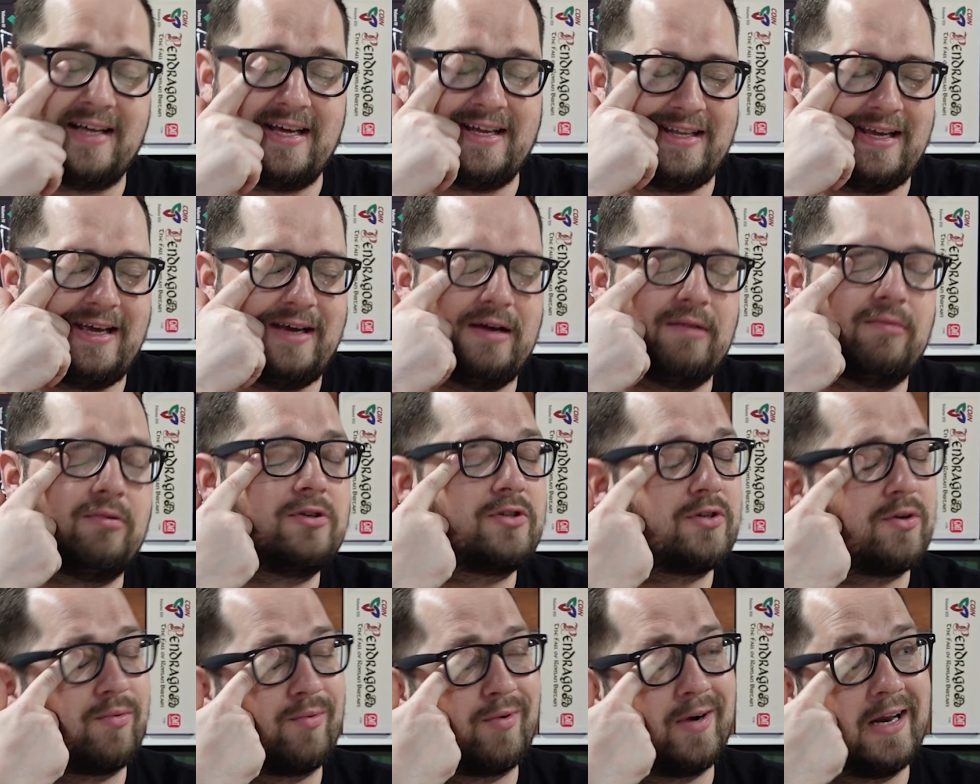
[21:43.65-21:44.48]
It, it
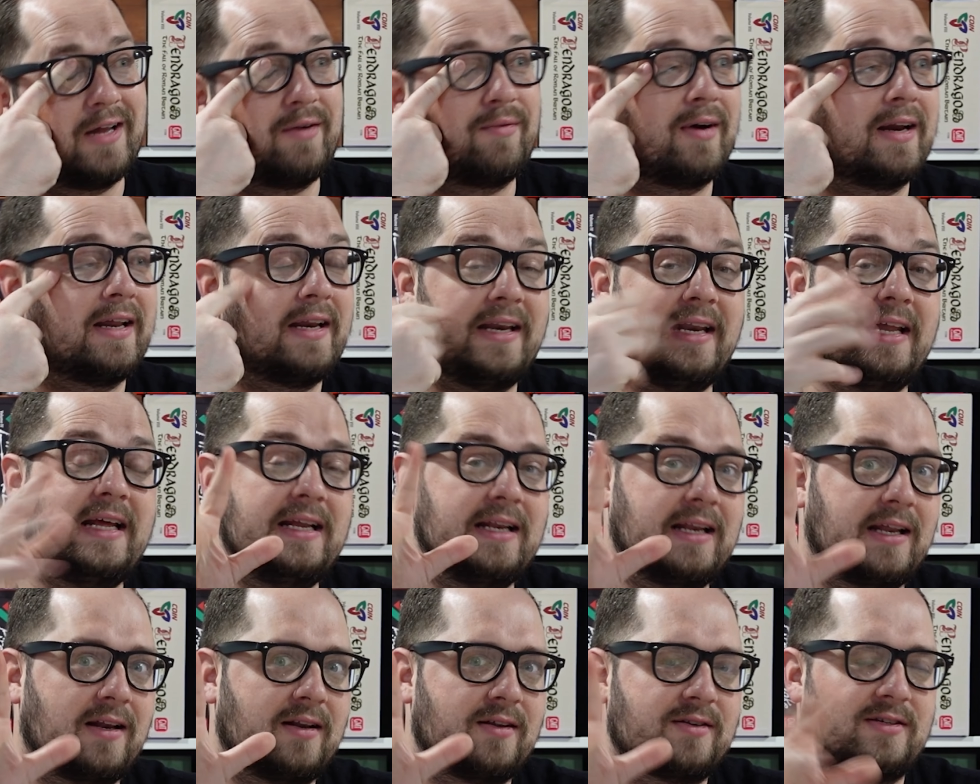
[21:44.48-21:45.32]
was a really, really
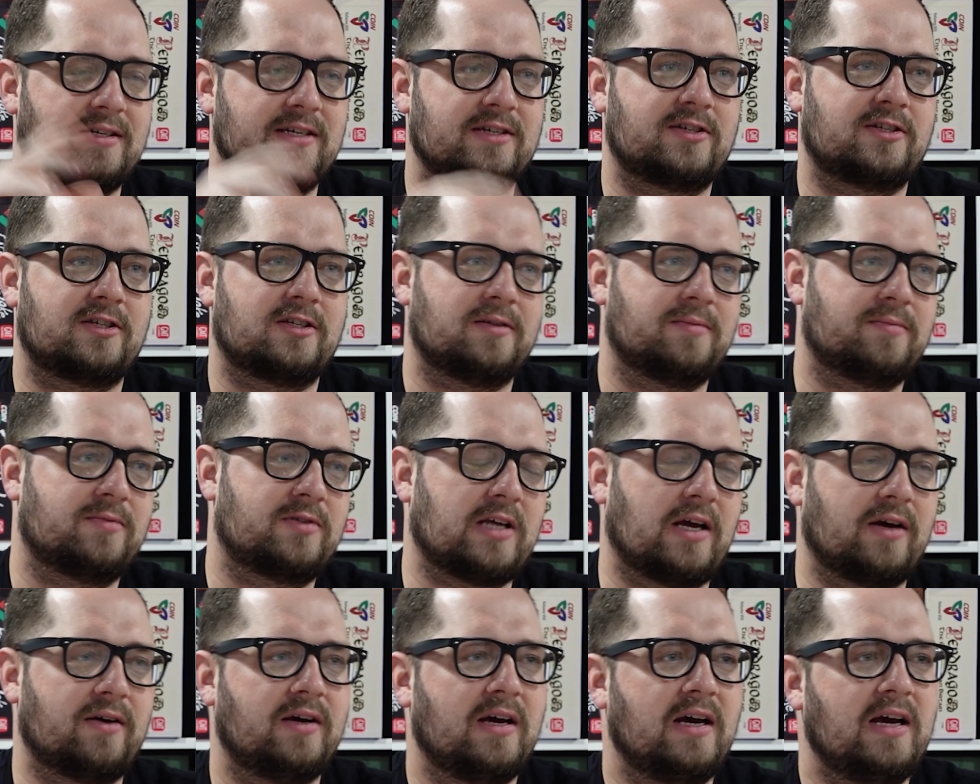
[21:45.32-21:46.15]
neat little system.
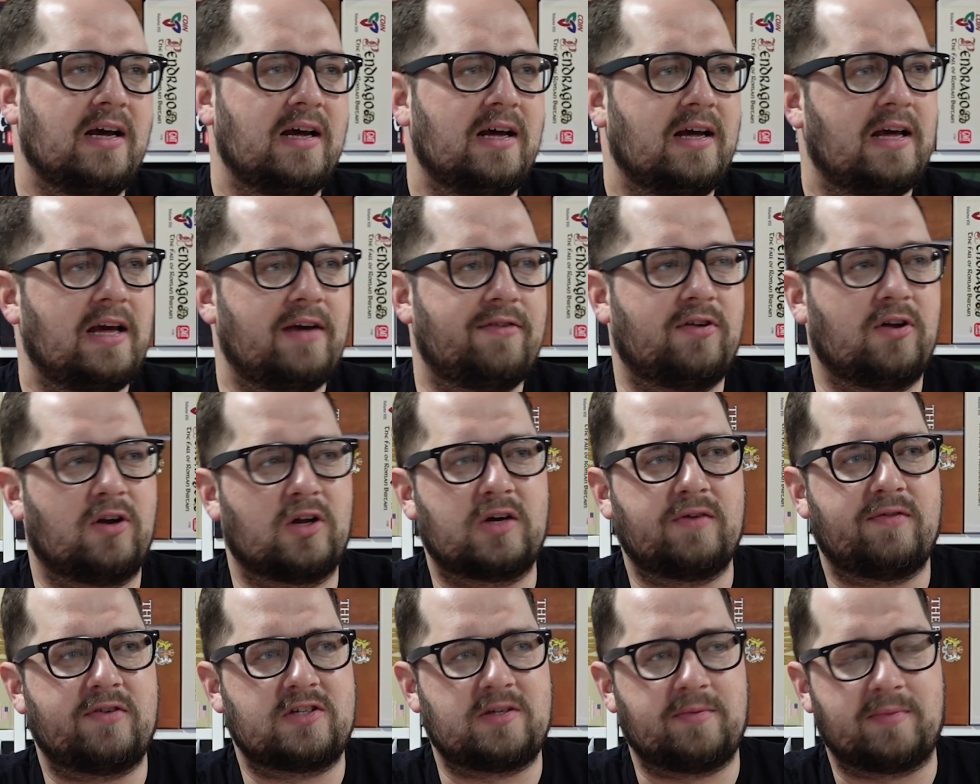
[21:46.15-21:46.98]
So if you're
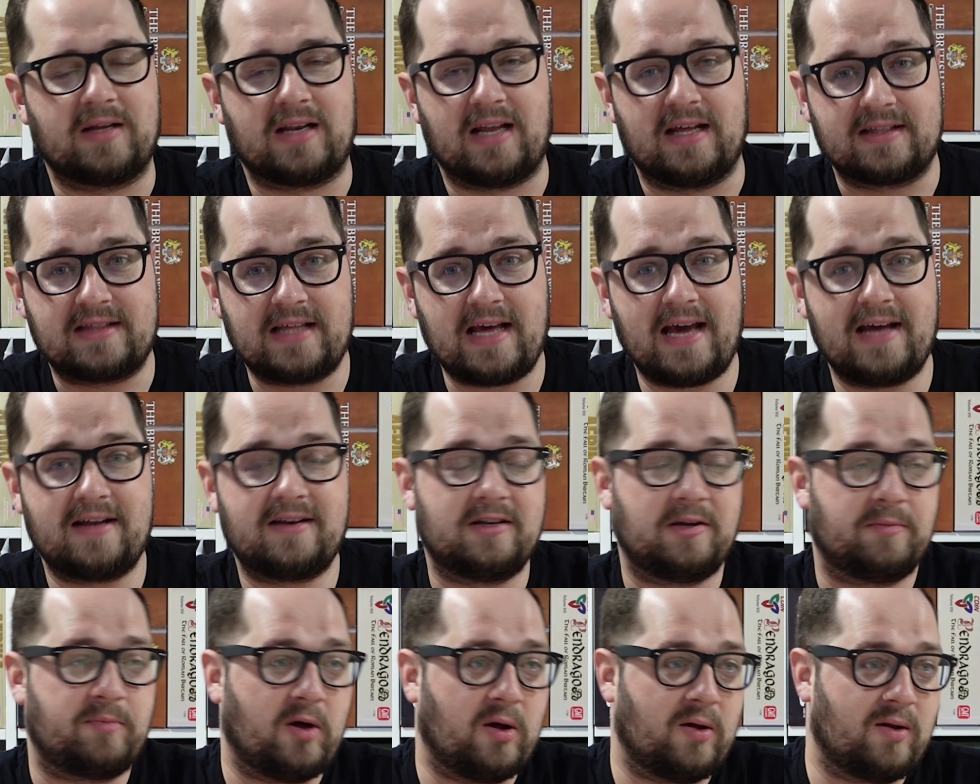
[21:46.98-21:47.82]
looking for something like that,
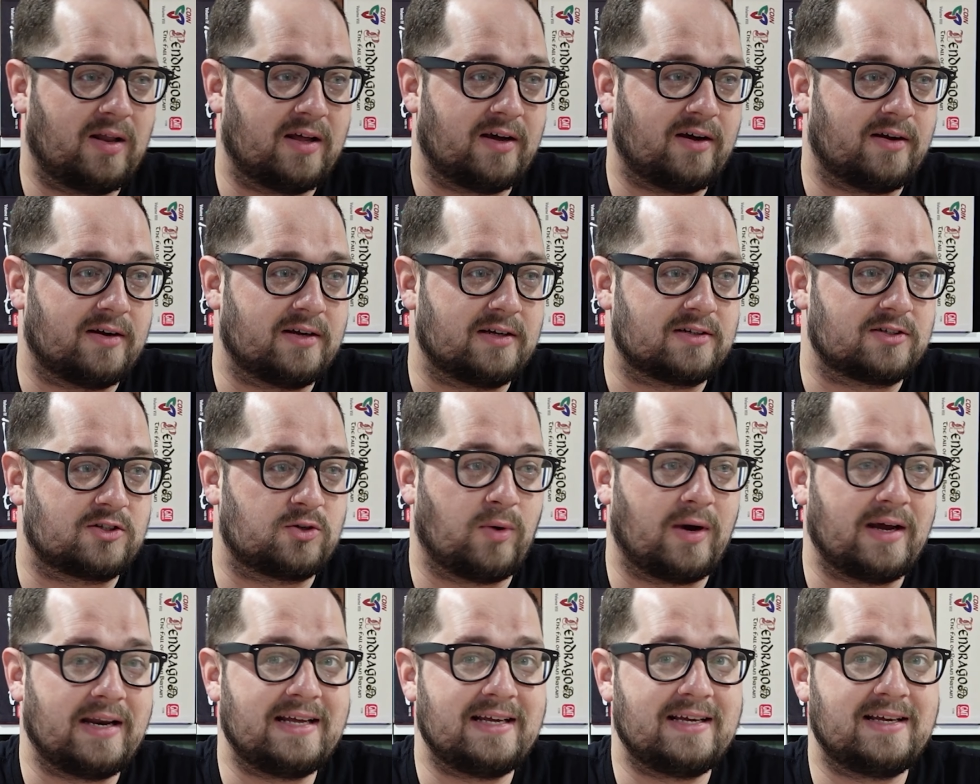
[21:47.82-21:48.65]
Napoleonic
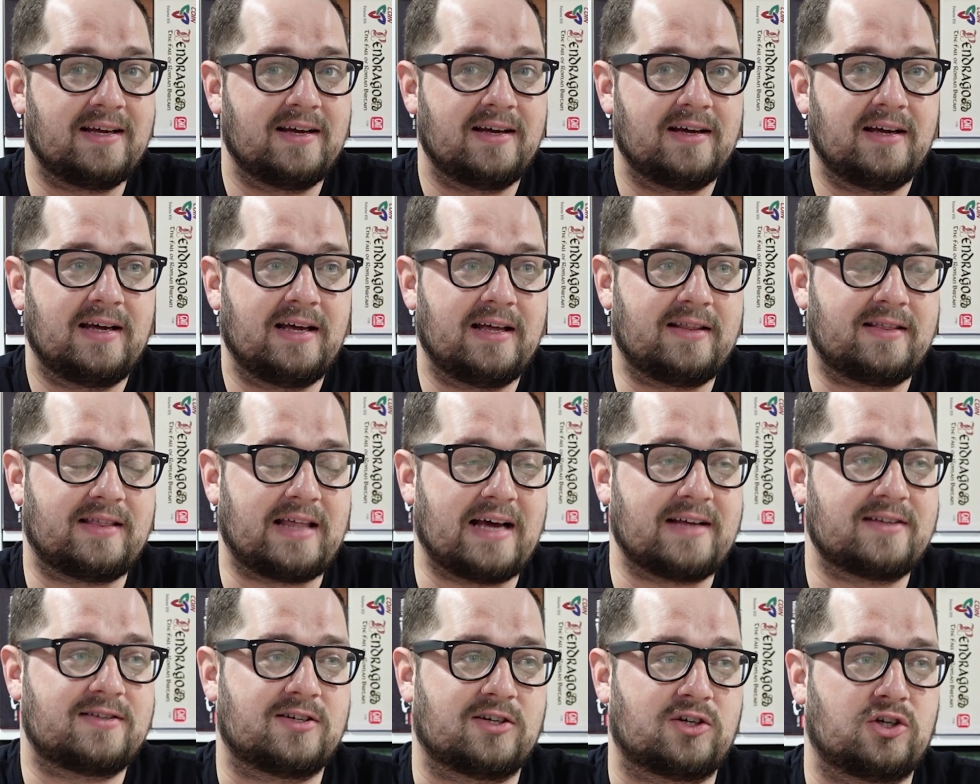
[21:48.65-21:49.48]
20
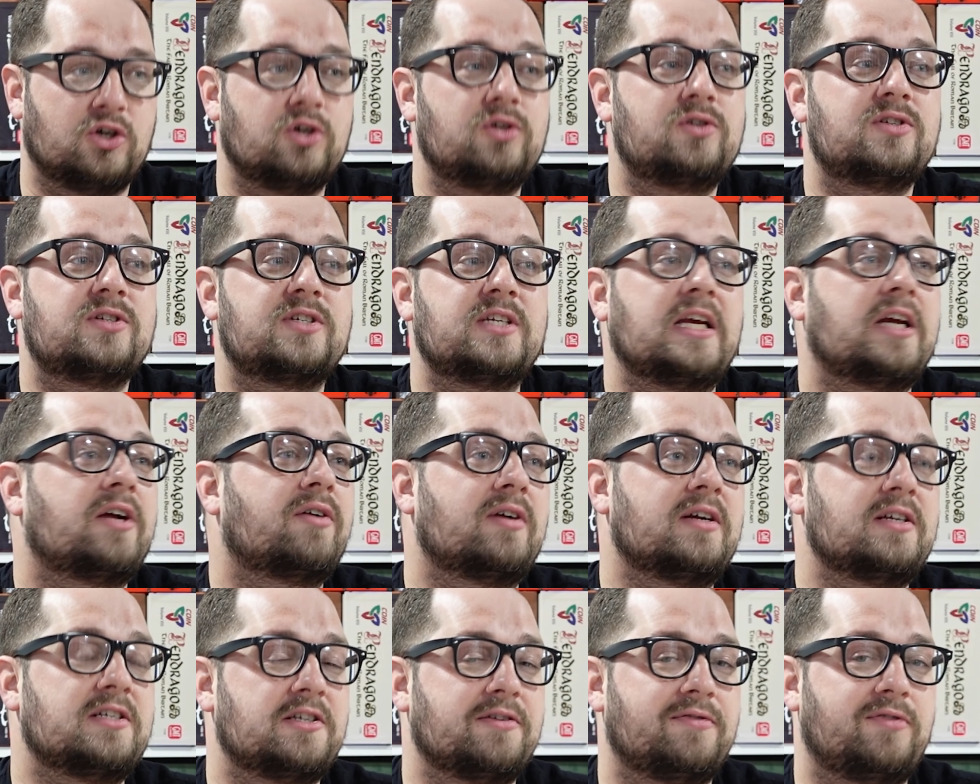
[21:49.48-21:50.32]
that's a good
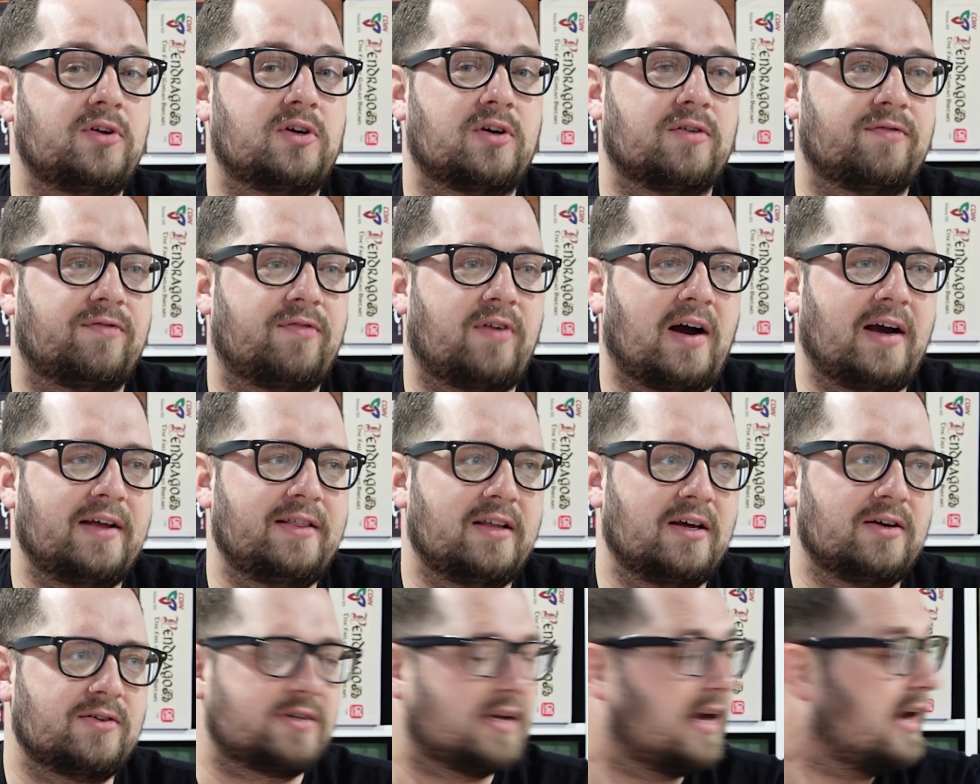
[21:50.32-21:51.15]
series if you can find
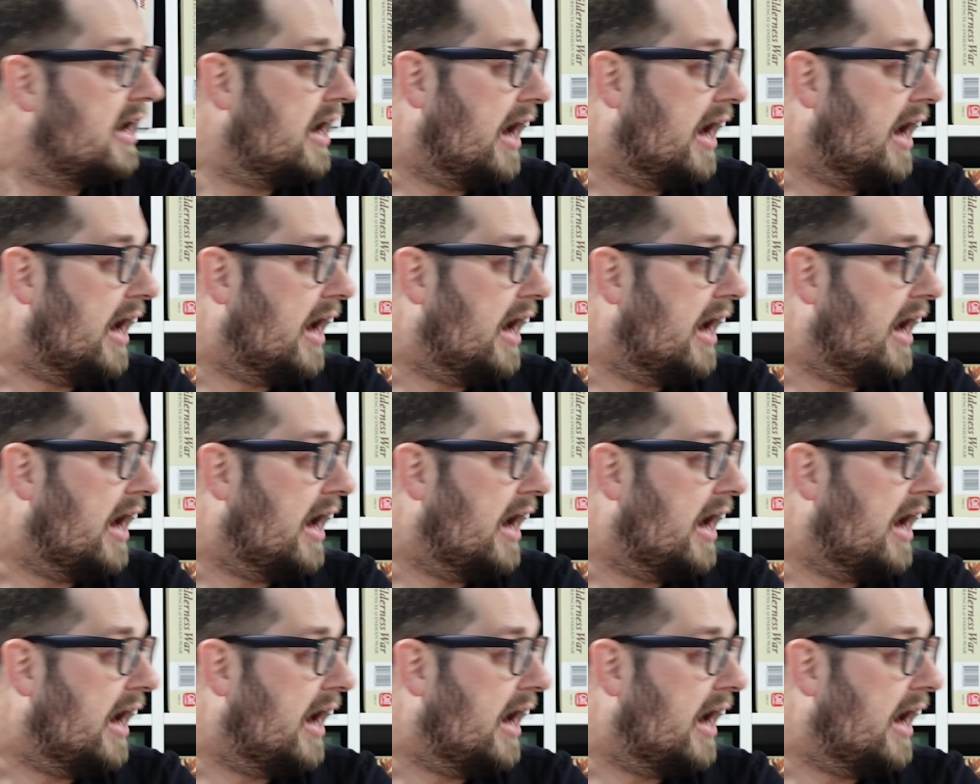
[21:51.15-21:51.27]
those.